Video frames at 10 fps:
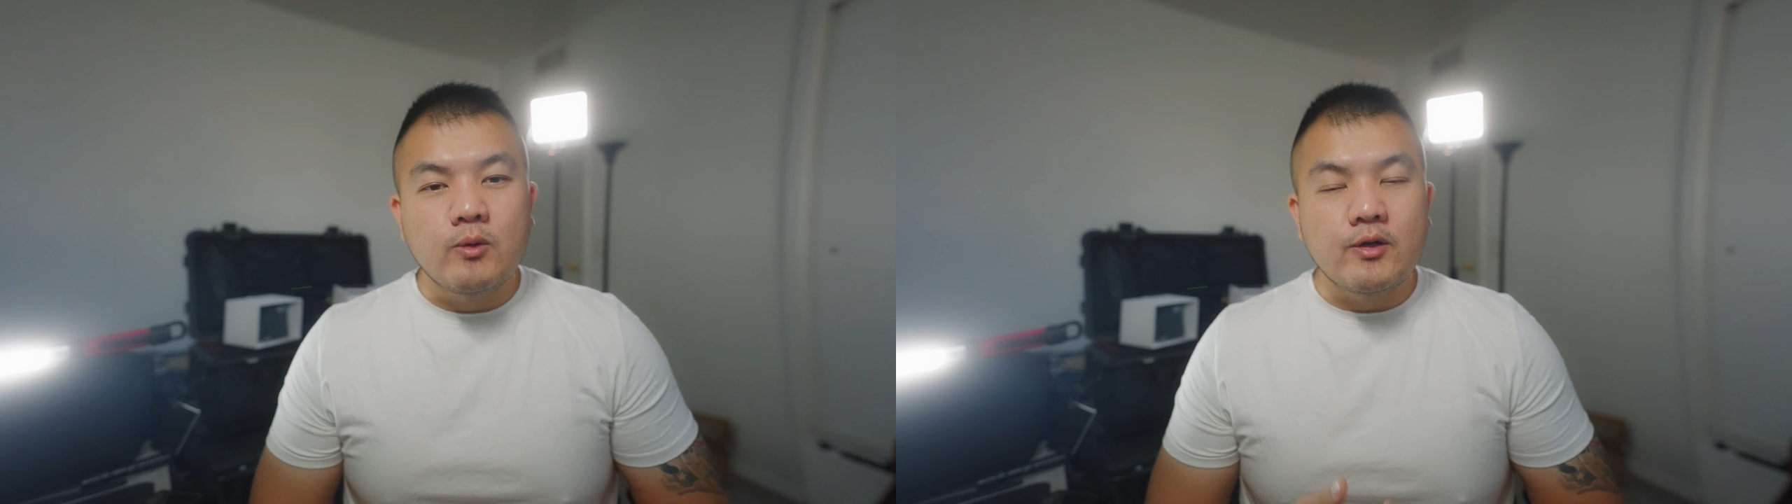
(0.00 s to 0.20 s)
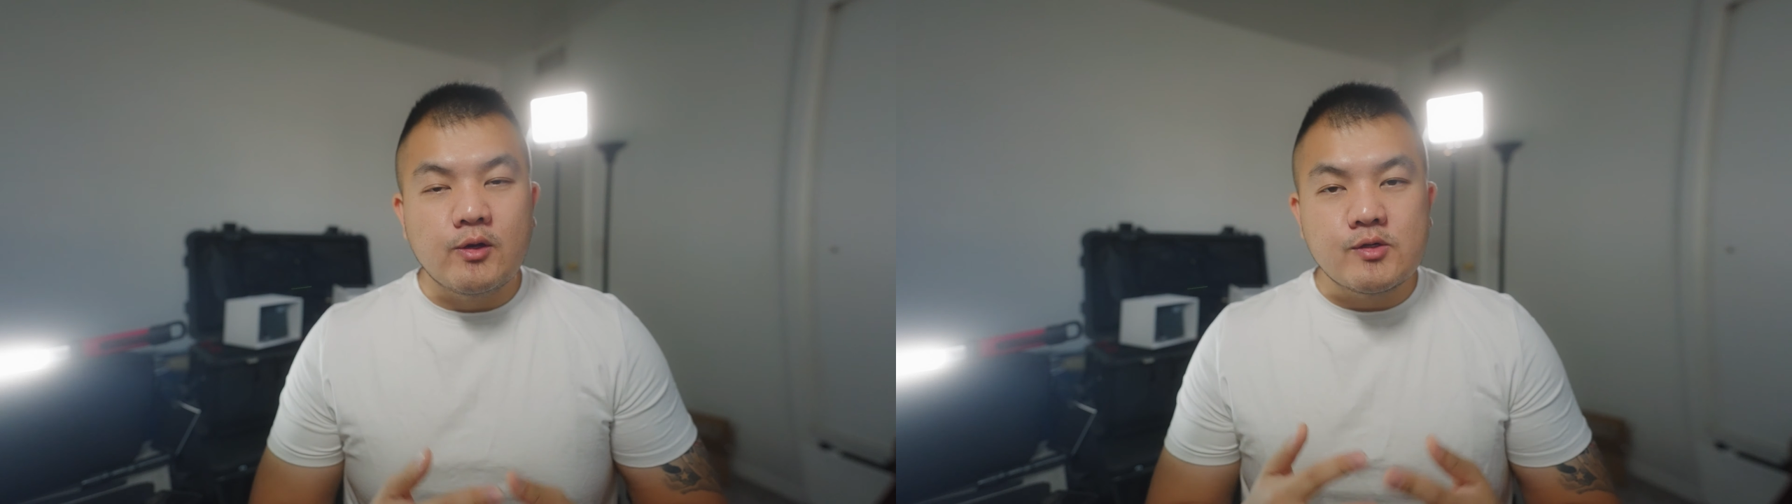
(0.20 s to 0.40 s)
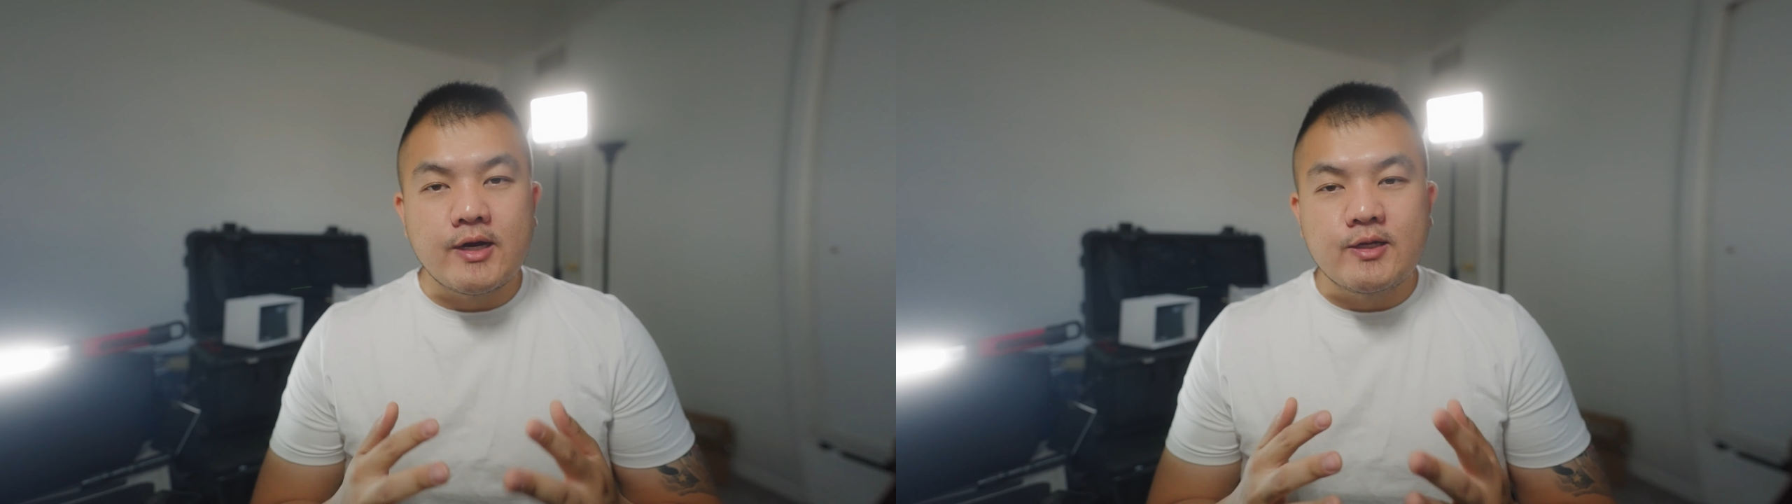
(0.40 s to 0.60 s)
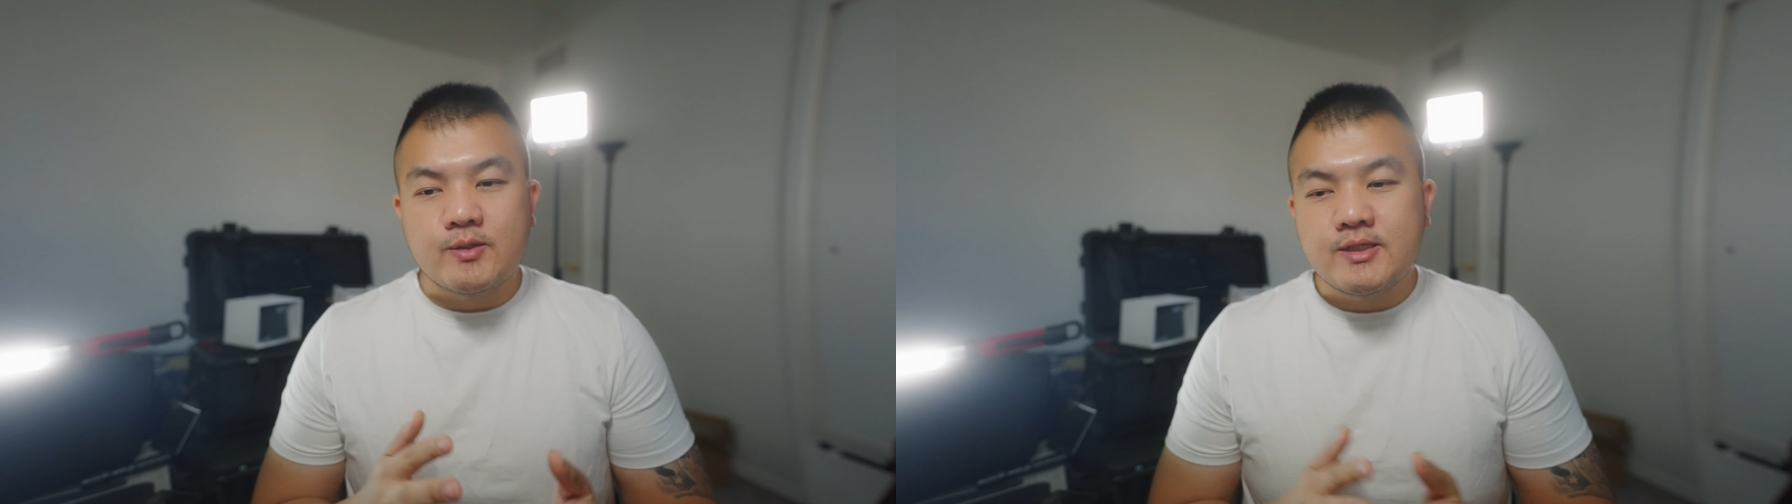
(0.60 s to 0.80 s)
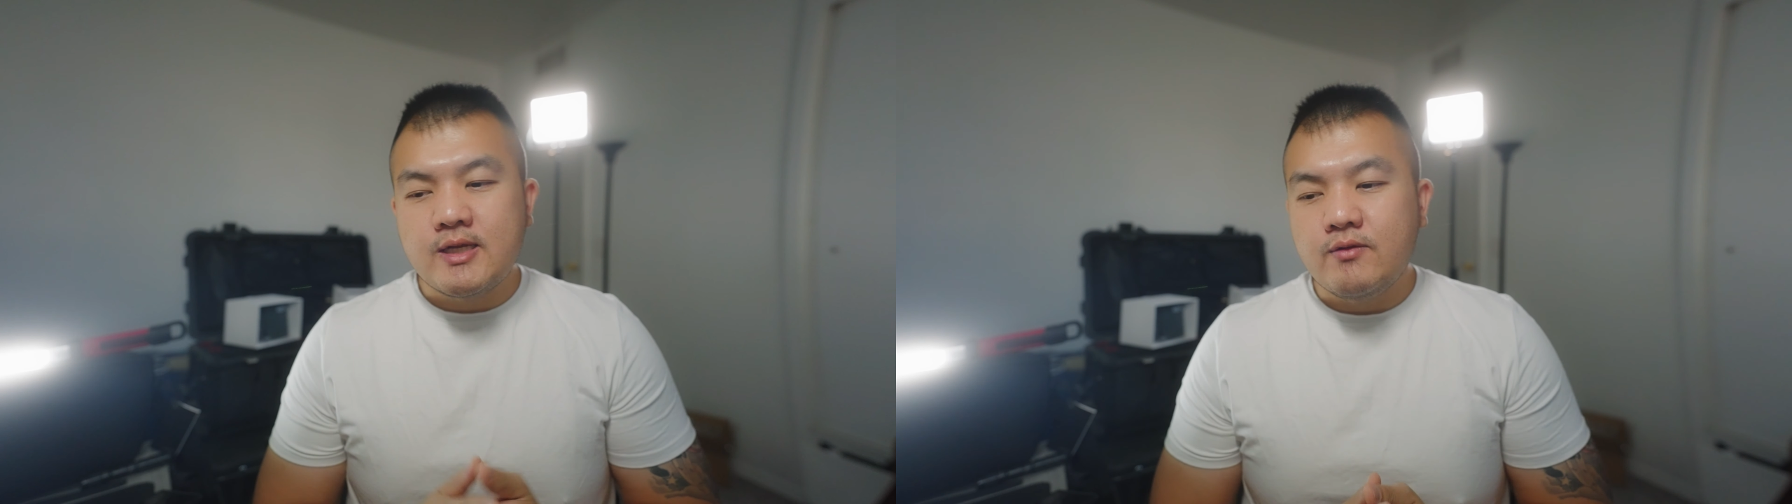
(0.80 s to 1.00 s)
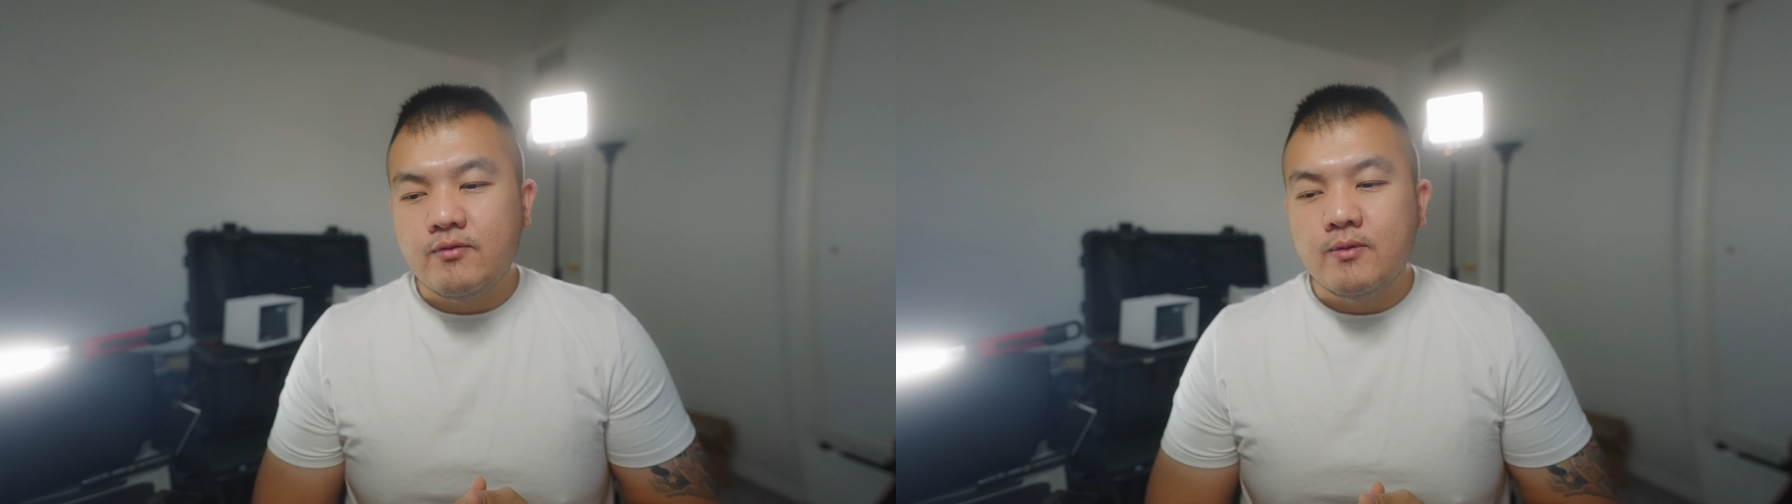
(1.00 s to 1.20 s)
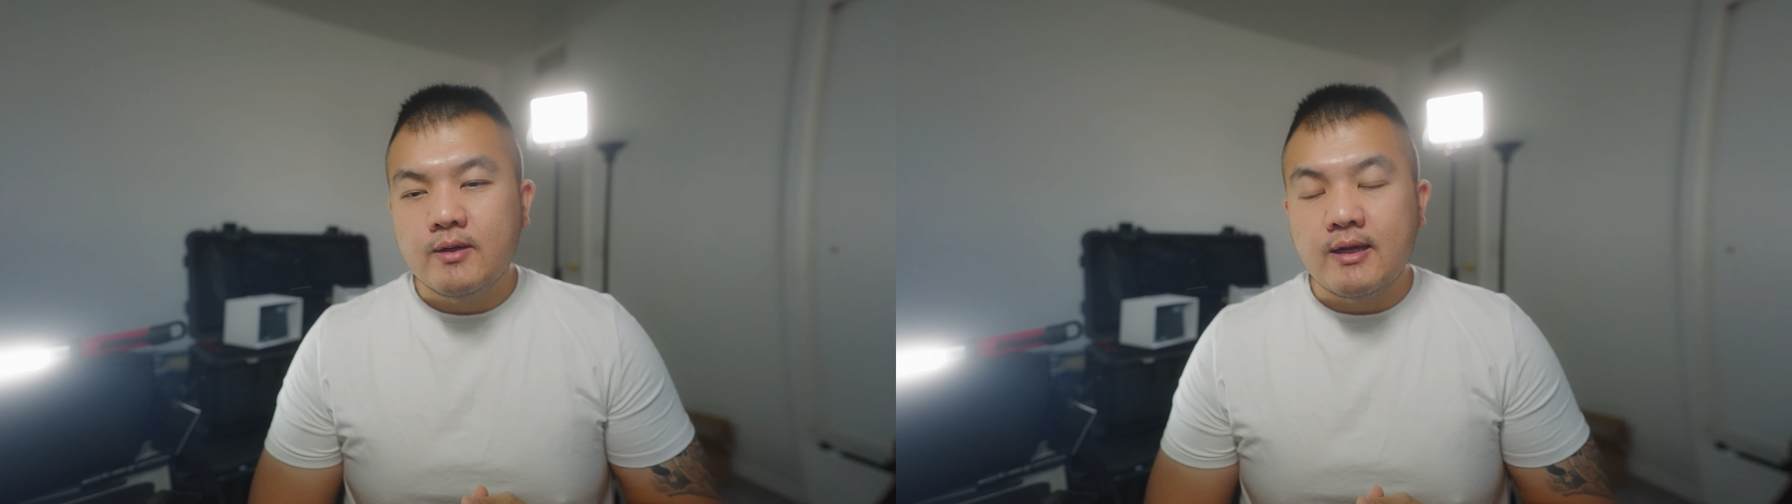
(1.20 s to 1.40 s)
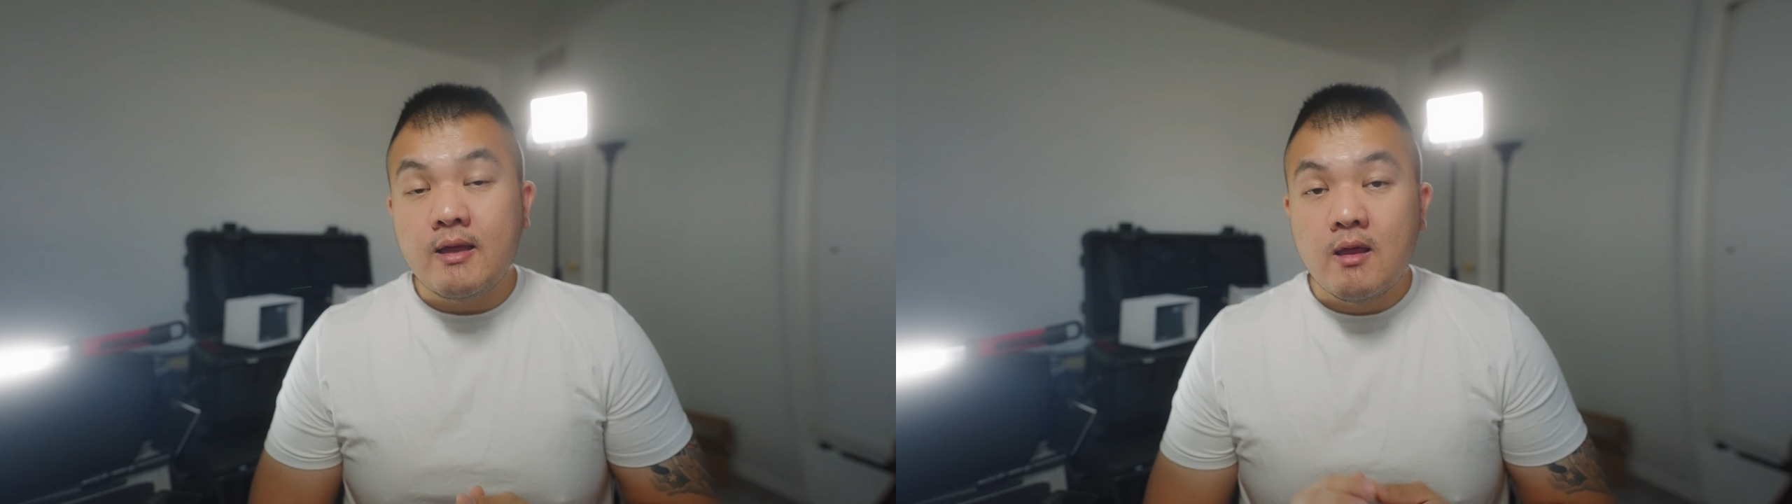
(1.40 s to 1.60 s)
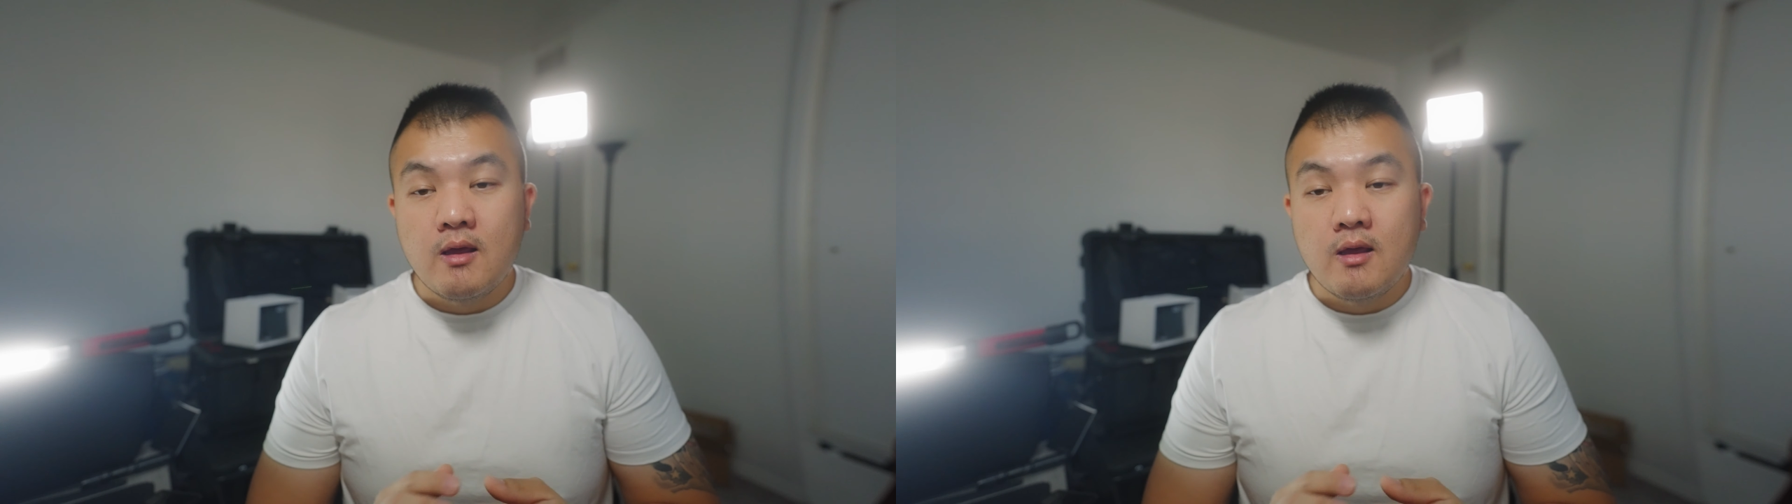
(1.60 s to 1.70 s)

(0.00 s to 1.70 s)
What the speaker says: what you're trying to achieve. Okay.